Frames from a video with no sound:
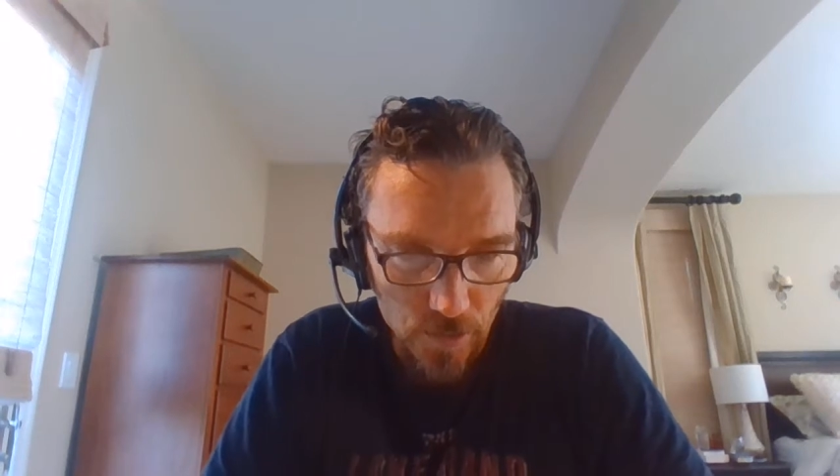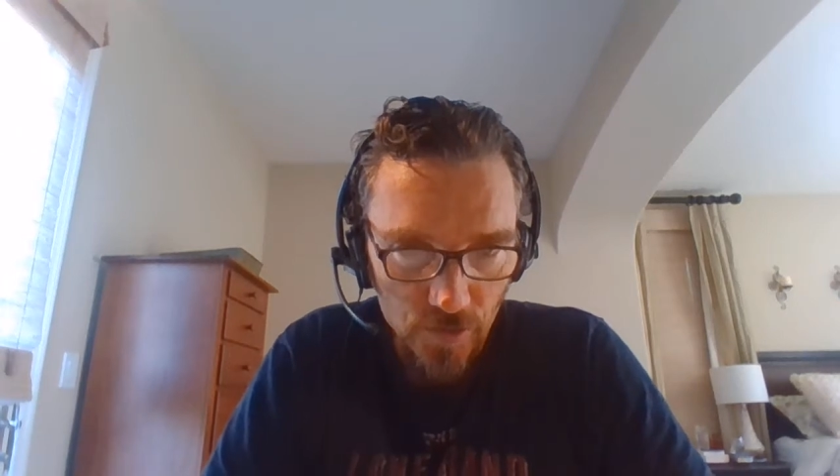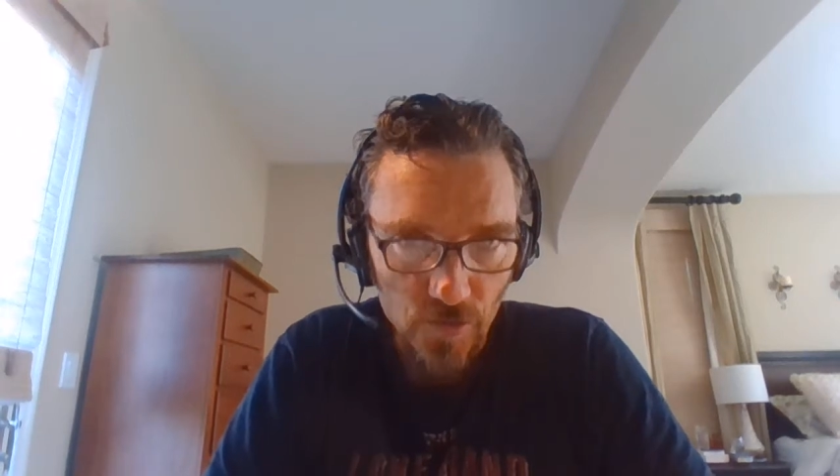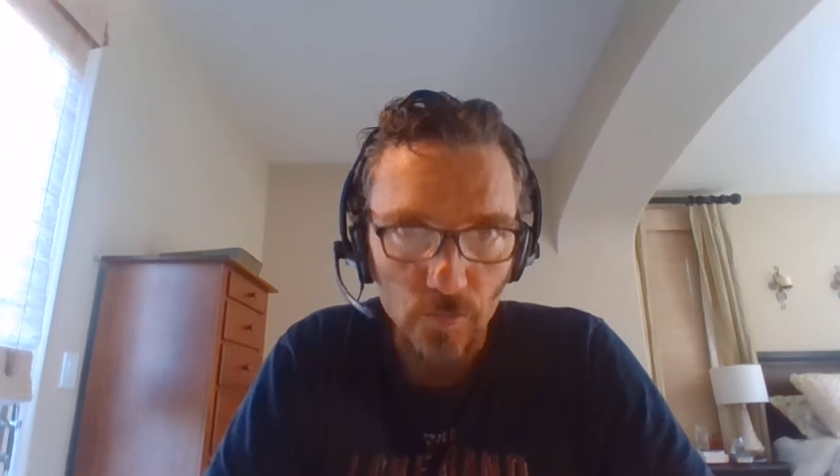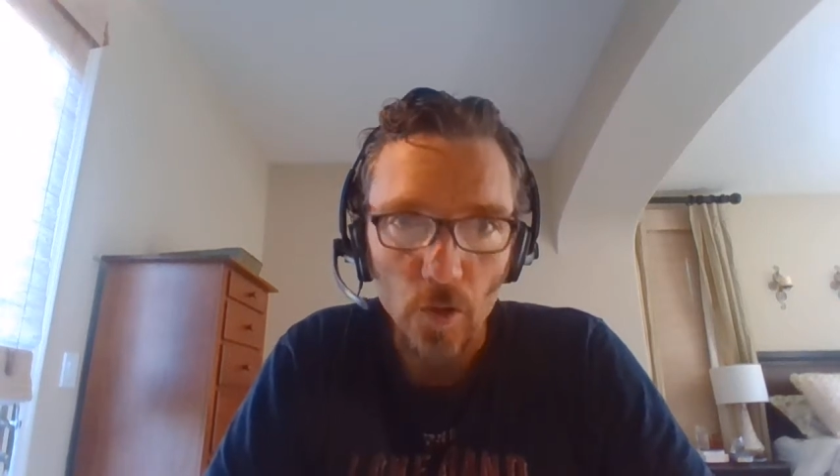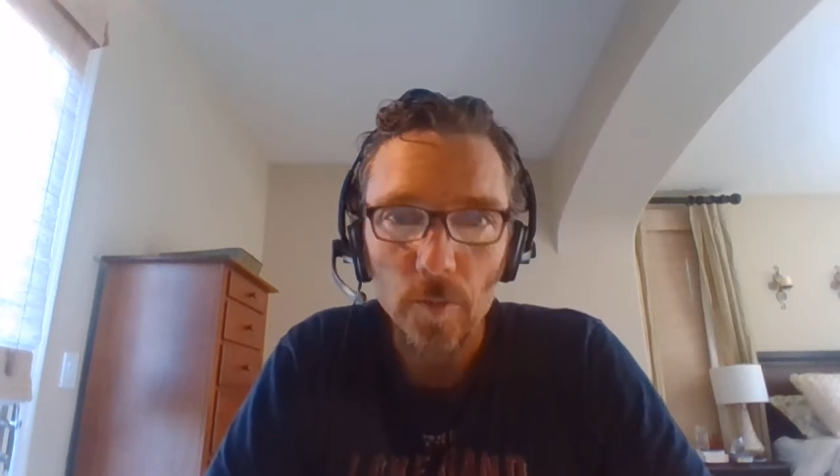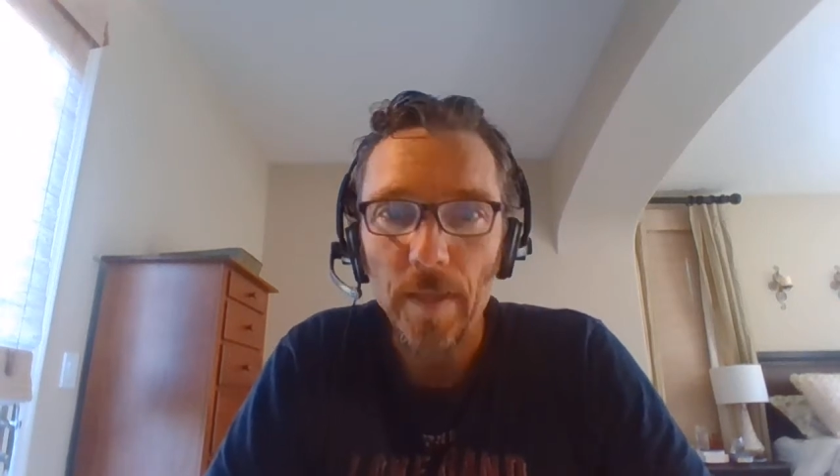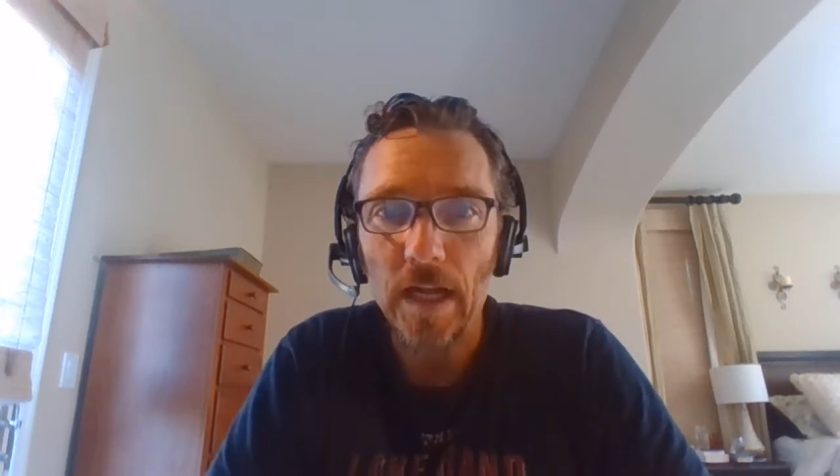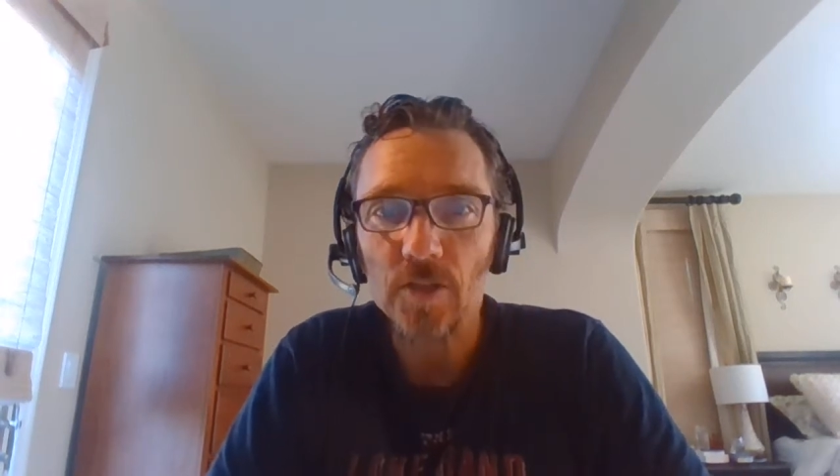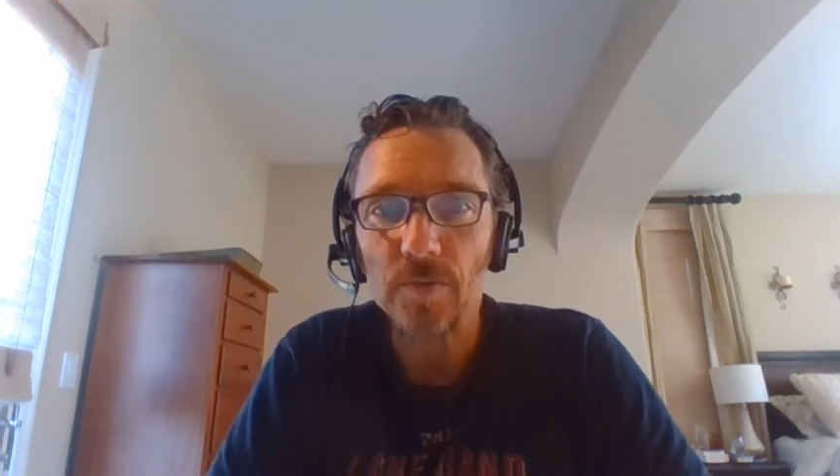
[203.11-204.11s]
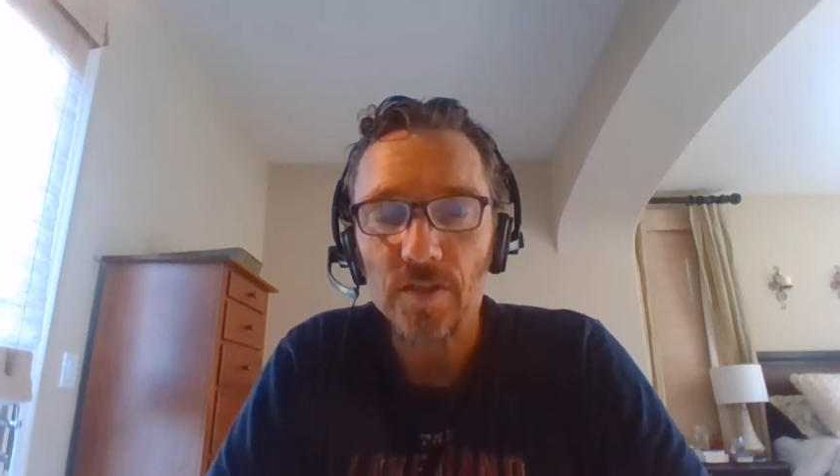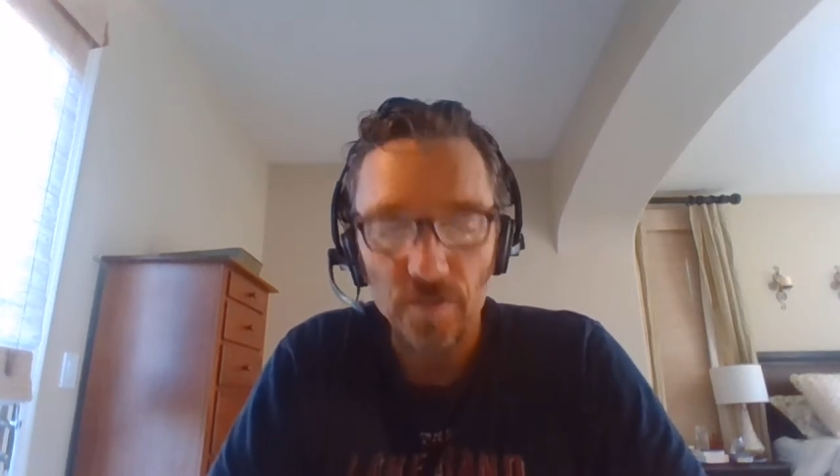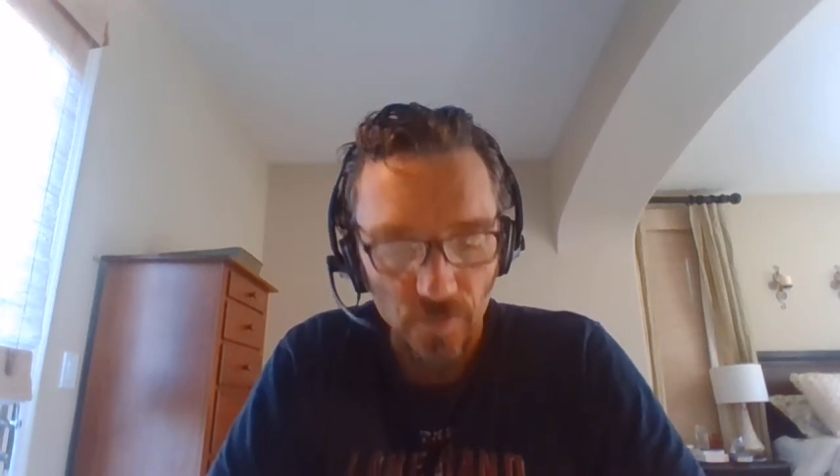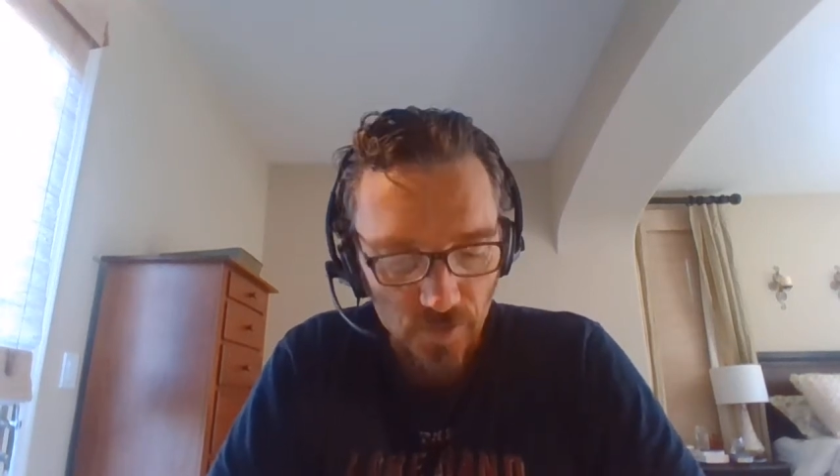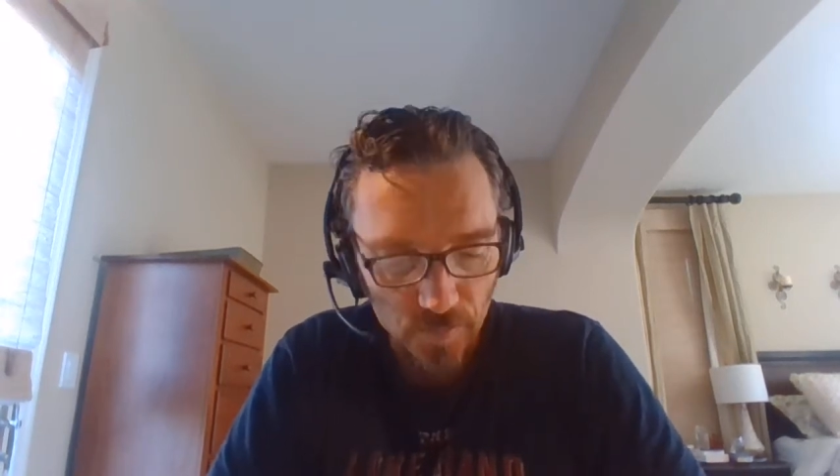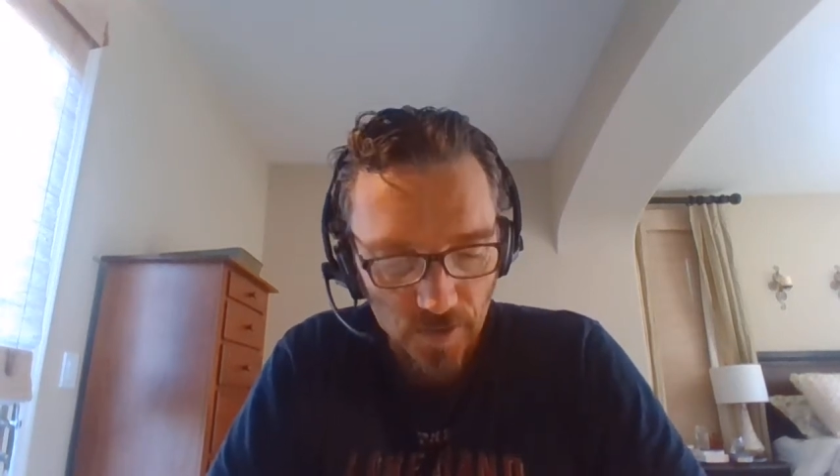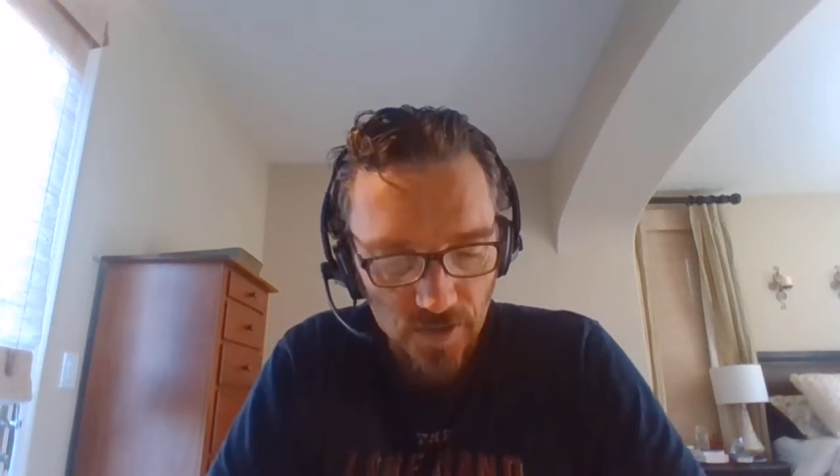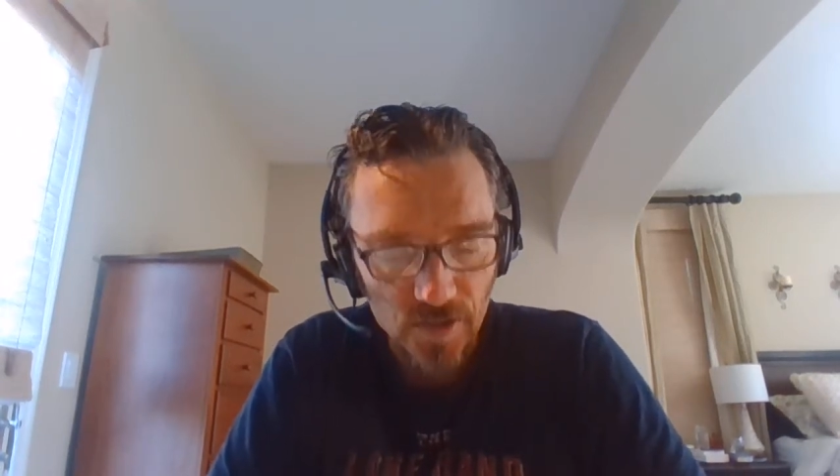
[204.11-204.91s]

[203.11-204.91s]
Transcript: So enrollment management is the first piece.